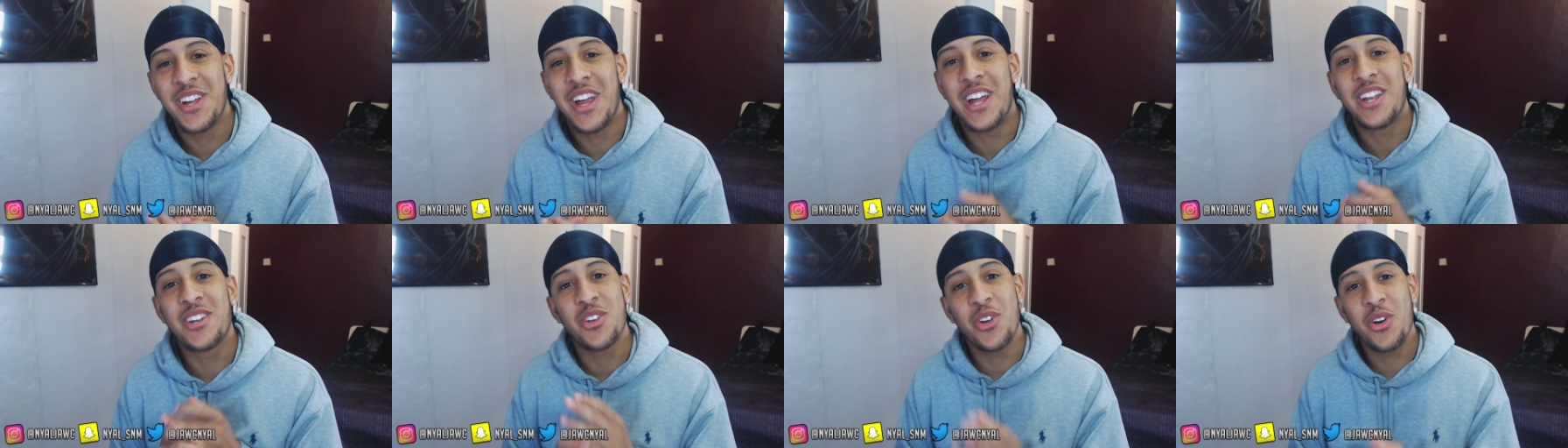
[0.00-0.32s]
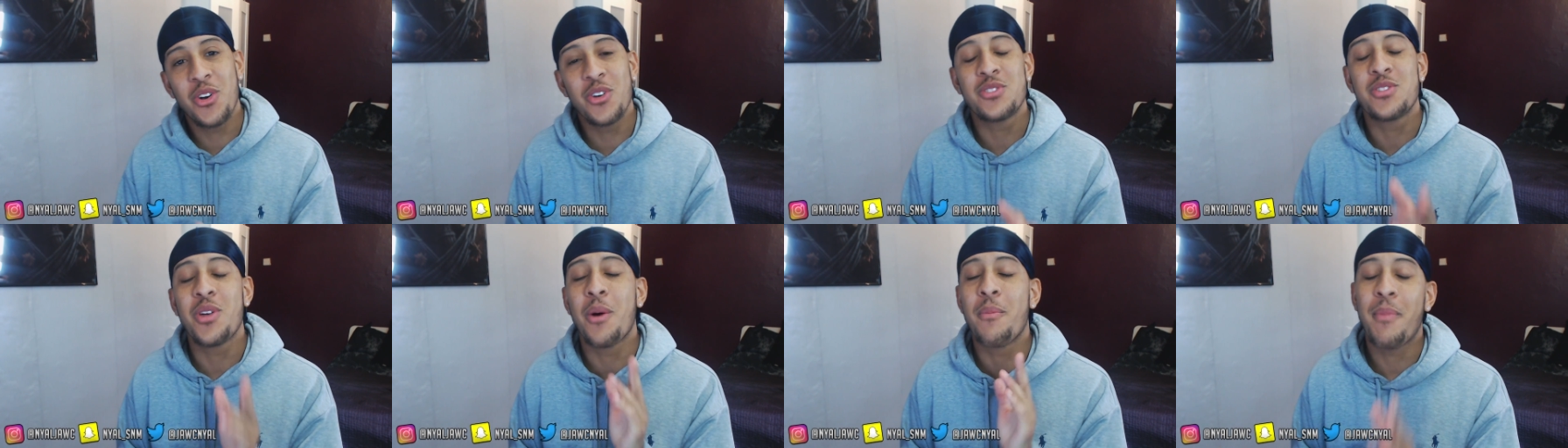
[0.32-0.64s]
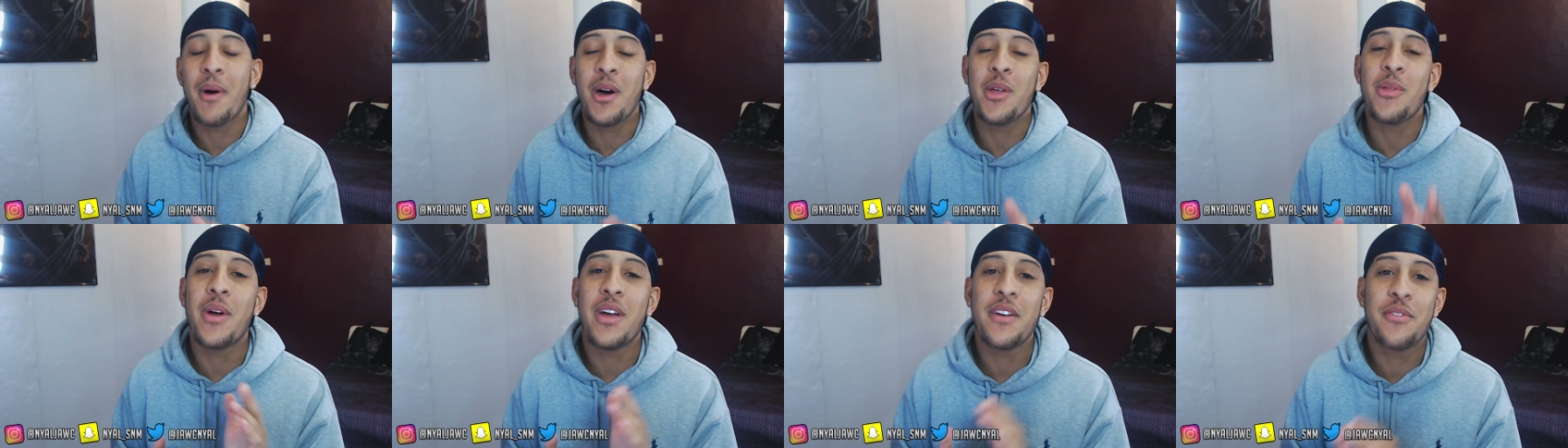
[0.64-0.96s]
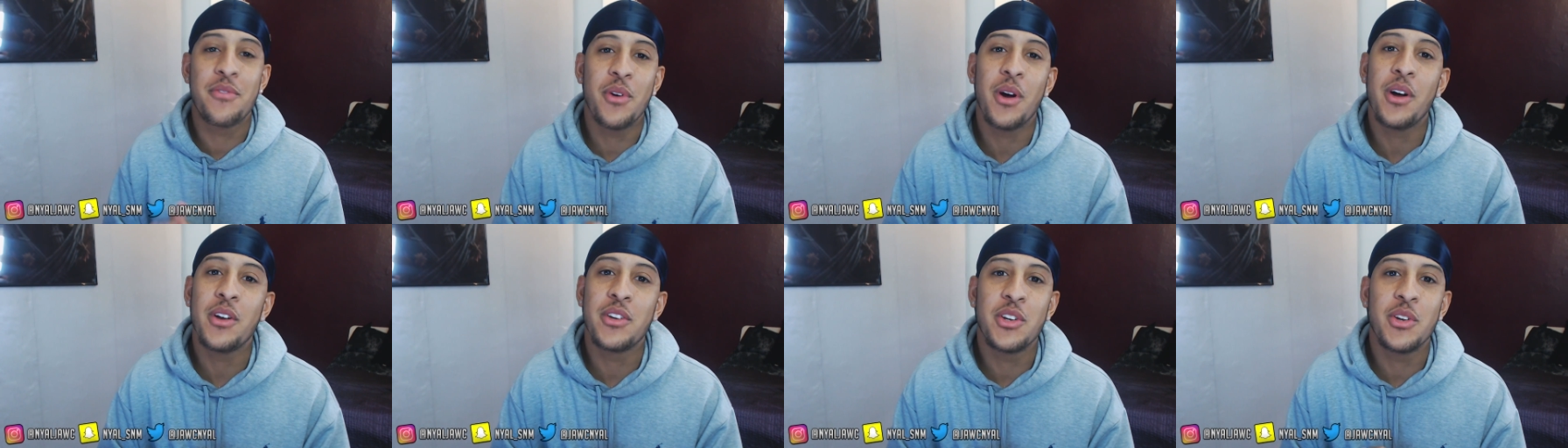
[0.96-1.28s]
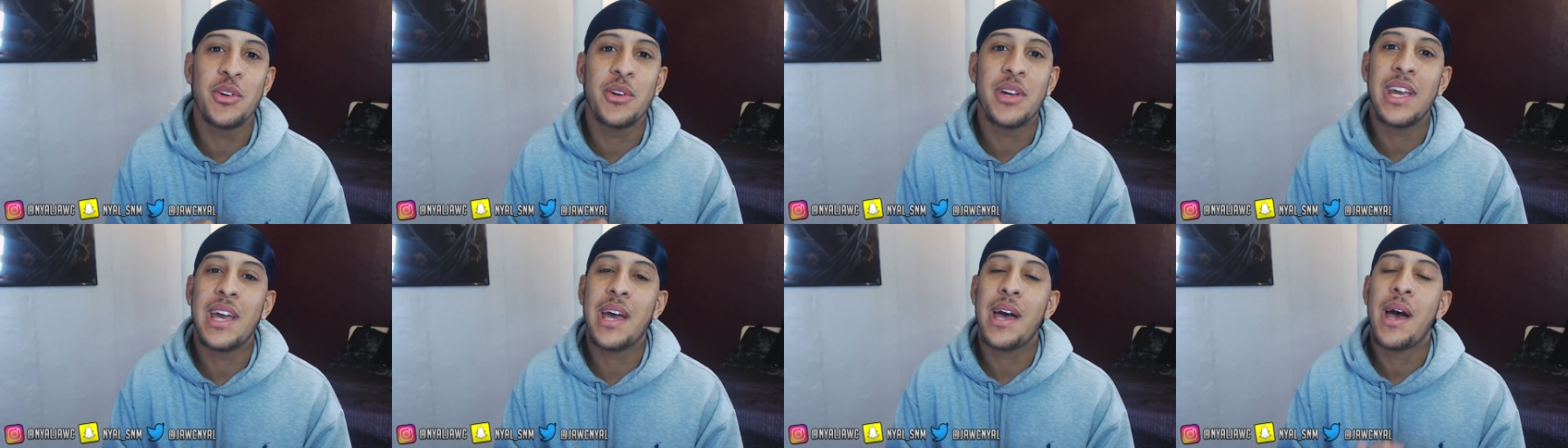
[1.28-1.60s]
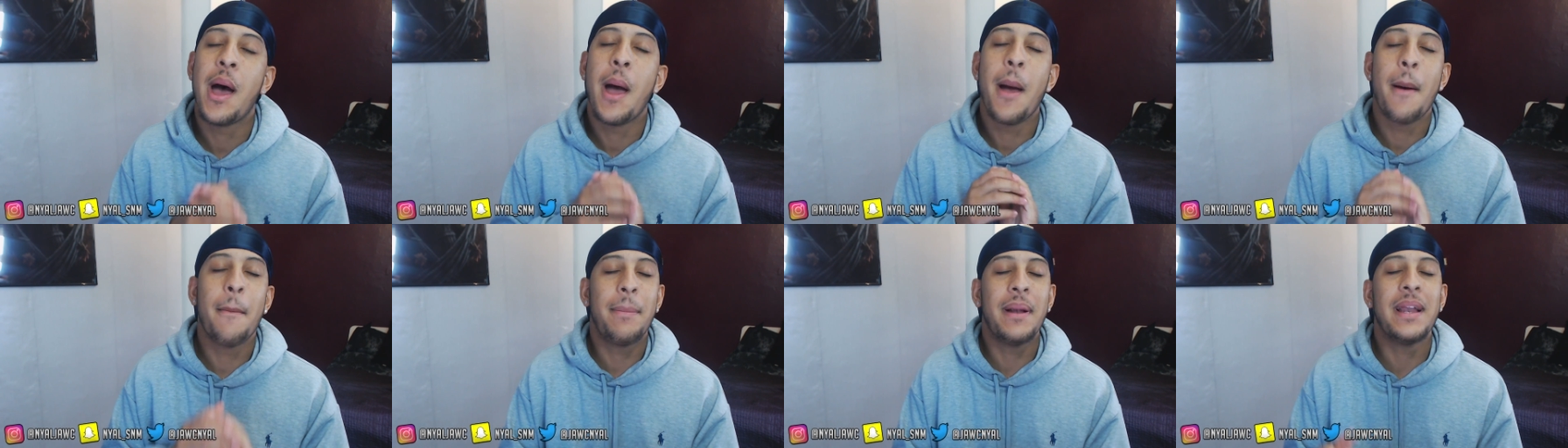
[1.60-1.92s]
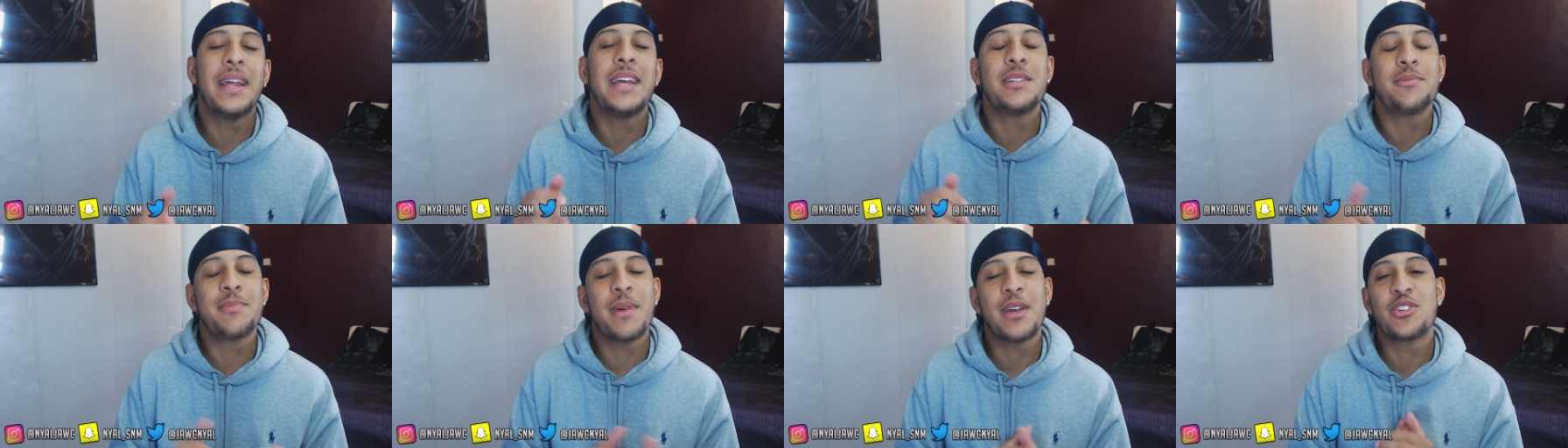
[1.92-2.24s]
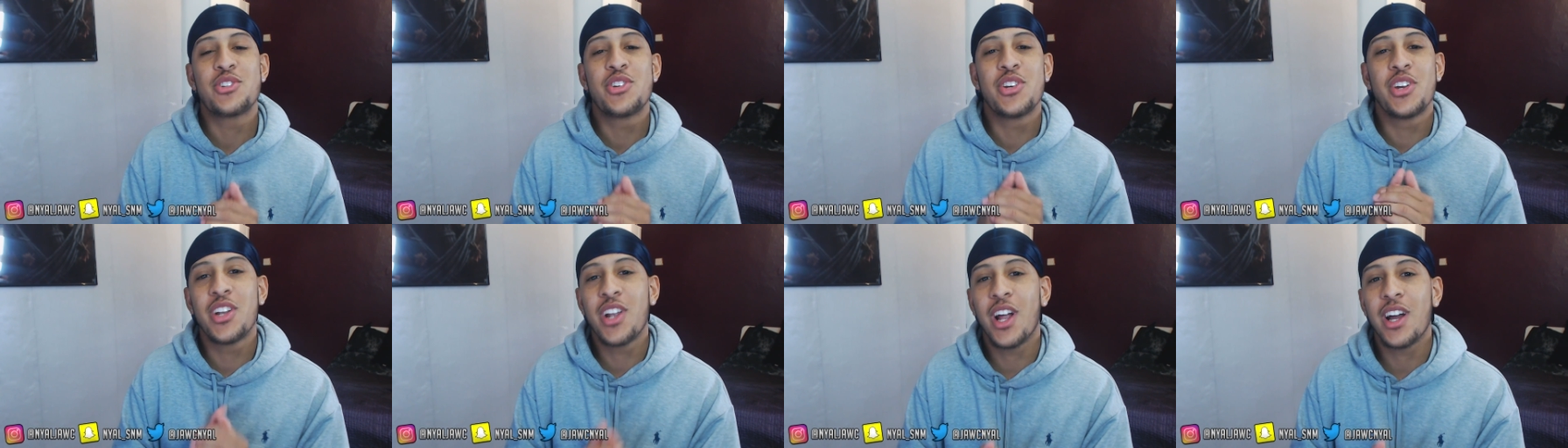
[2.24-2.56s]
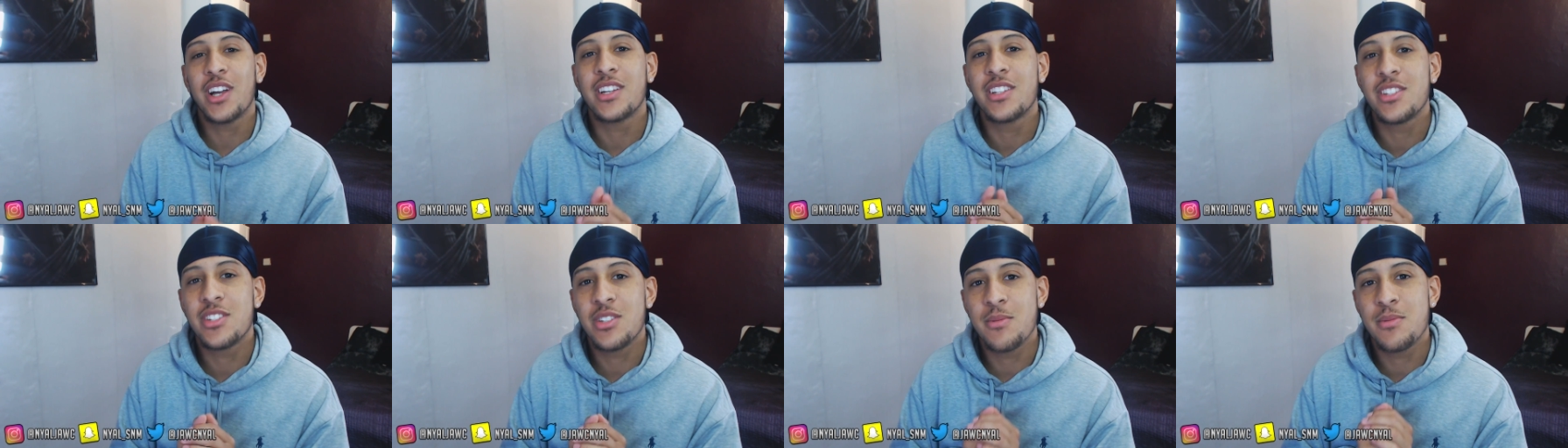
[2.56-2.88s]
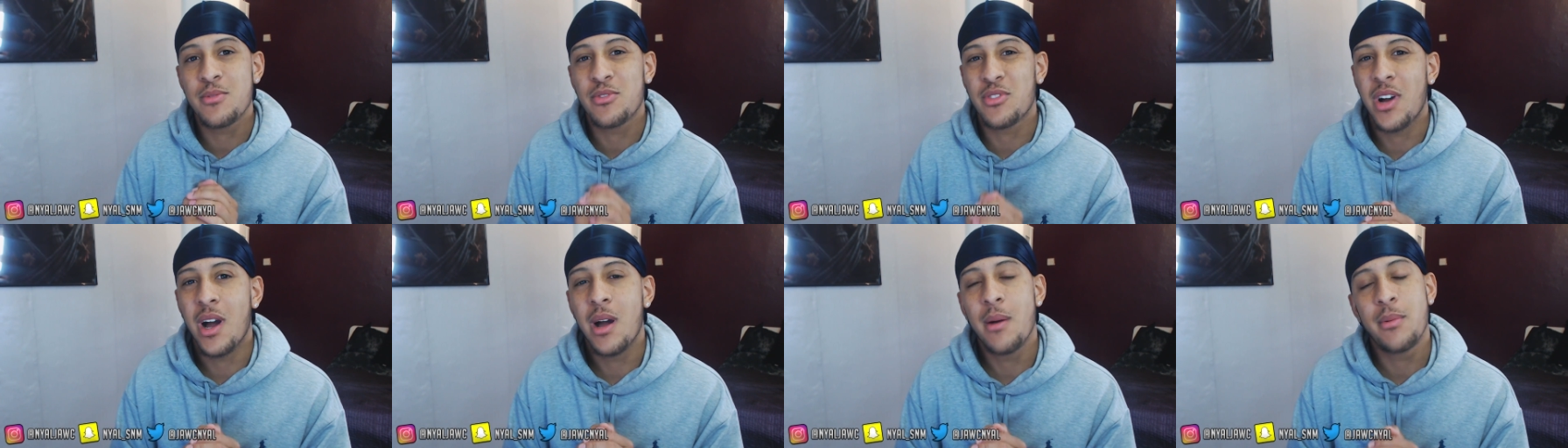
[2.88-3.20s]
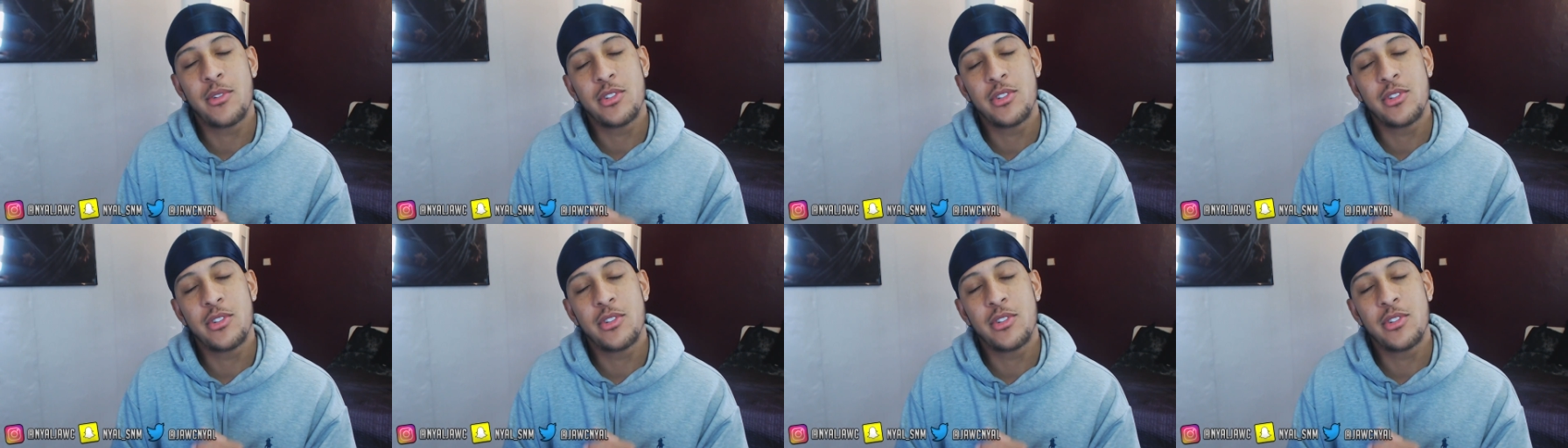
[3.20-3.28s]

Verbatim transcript: And also, by the way, if you're new here, please make sure you like and subscribe,